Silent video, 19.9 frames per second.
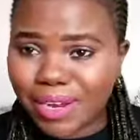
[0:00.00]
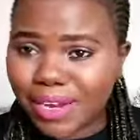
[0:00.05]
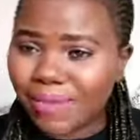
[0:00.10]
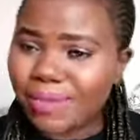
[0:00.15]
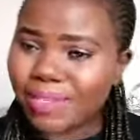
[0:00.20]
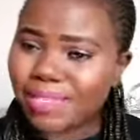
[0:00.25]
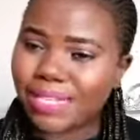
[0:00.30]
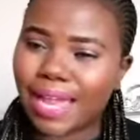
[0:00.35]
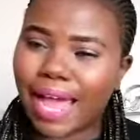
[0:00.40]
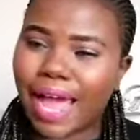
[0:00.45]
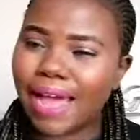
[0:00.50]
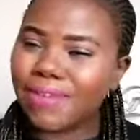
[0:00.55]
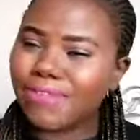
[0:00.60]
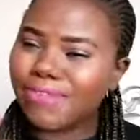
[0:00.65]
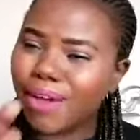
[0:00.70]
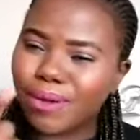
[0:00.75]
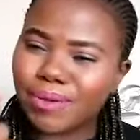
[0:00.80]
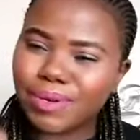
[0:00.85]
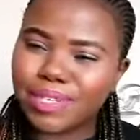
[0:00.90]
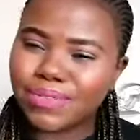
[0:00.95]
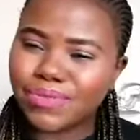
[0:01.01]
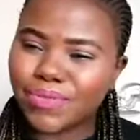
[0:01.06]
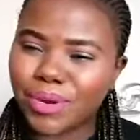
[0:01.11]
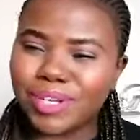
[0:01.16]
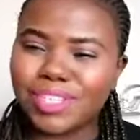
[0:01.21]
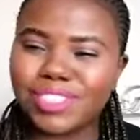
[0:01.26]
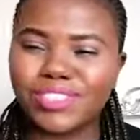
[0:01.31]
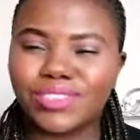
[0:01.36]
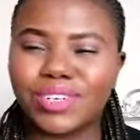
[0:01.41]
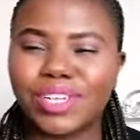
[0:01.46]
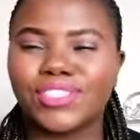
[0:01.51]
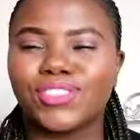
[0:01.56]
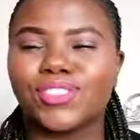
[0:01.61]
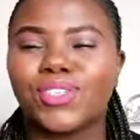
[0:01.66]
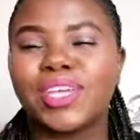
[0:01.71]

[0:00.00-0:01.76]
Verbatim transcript: it. I was like, I found it very strange.